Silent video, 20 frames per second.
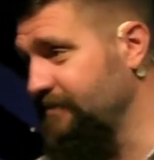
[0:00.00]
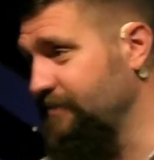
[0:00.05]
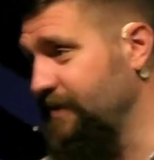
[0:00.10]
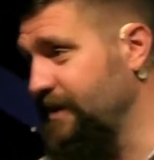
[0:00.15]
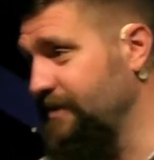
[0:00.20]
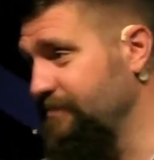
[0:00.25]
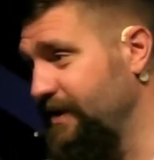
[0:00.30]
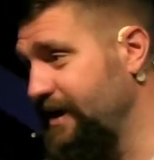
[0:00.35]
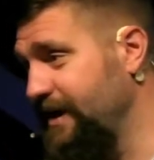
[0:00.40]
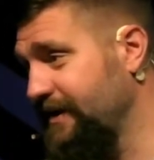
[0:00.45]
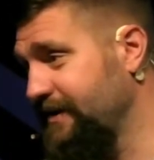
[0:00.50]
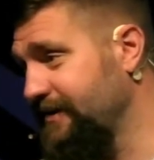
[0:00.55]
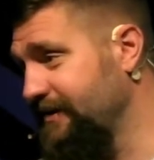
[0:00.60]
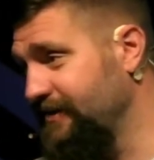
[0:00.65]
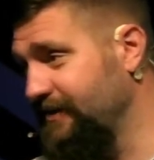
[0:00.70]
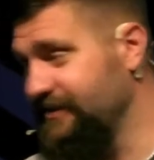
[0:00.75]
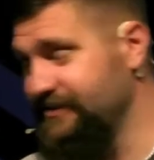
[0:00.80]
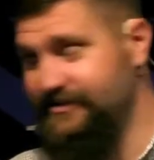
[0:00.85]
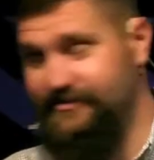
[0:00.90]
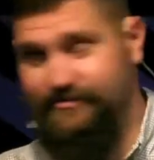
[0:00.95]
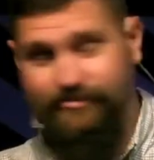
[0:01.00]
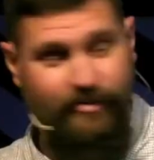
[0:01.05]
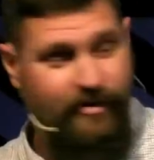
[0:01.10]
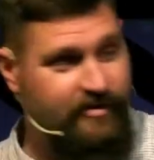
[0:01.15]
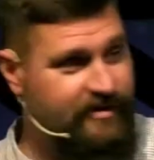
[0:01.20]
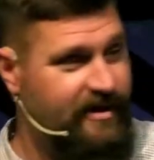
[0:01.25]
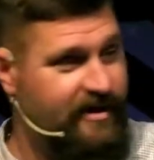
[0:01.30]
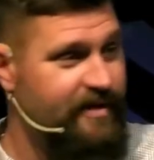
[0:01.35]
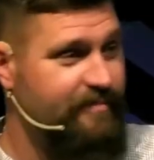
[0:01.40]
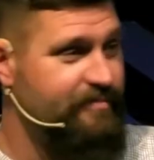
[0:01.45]
in my back. You know, I just
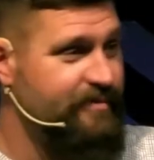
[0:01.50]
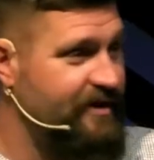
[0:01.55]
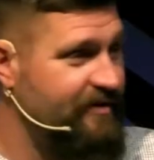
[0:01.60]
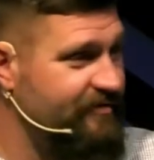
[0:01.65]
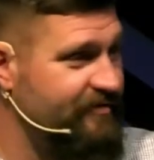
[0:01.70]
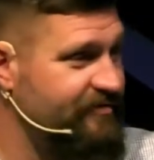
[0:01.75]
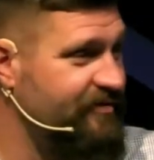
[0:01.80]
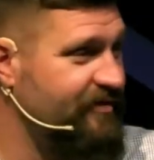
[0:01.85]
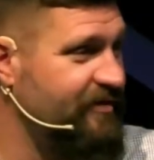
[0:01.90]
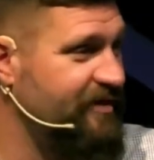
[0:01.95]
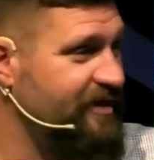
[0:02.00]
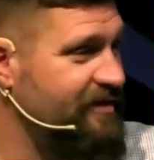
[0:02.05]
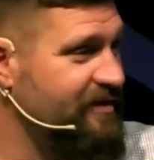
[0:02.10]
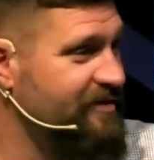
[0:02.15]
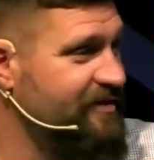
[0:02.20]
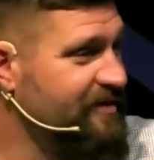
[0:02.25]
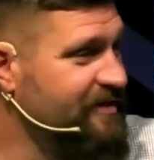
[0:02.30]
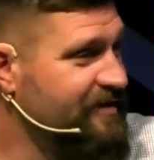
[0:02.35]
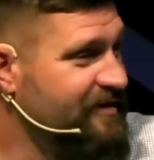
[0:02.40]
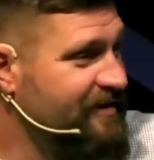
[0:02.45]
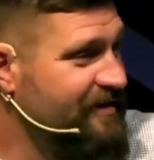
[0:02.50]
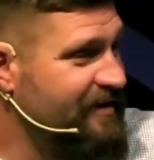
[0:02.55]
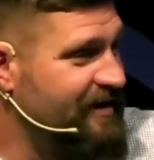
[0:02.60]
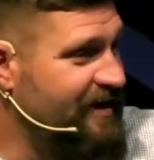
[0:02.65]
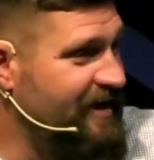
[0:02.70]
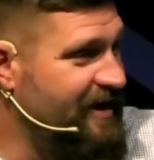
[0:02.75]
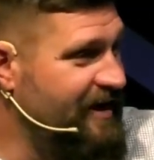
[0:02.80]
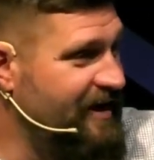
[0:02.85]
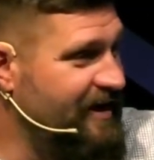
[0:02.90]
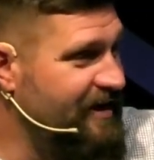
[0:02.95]
woke up and I was hurting.
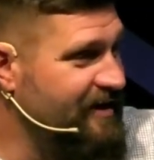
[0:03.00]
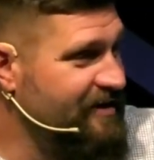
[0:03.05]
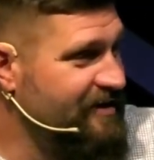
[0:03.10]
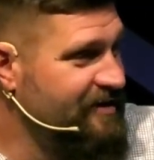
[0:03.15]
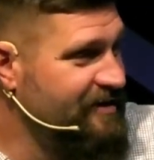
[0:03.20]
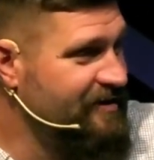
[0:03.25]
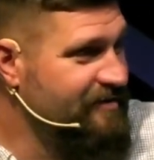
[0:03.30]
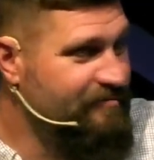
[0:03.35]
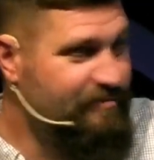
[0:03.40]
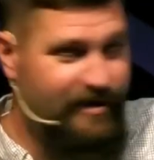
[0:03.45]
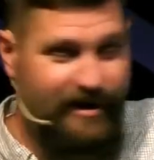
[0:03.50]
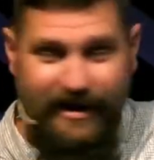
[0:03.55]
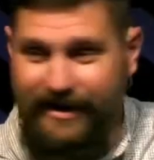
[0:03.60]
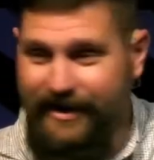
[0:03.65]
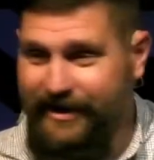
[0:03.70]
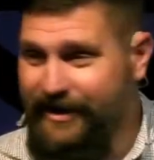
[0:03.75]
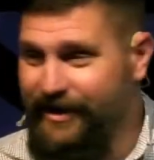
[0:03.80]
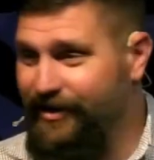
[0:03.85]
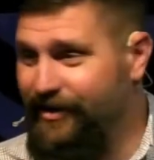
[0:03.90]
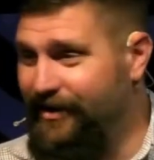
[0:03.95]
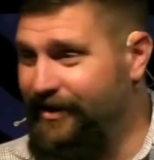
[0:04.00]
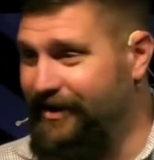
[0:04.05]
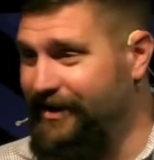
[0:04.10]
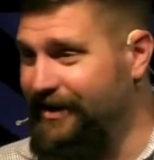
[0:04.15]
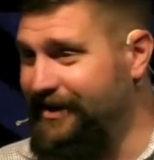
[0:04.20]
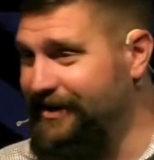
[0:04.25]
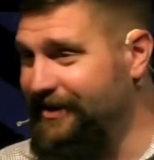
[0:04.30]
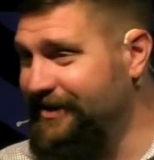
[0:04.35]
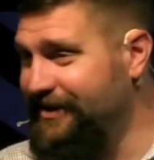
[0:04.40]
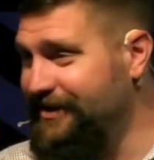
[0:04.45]
Uh, but you know,
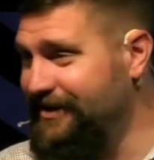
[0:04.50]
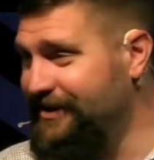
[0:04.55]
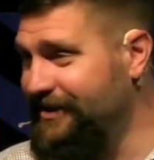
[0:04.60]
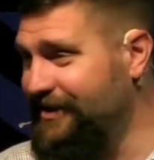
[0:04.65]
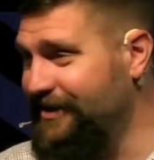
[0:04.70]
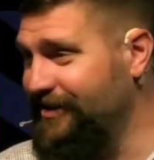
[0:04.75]
you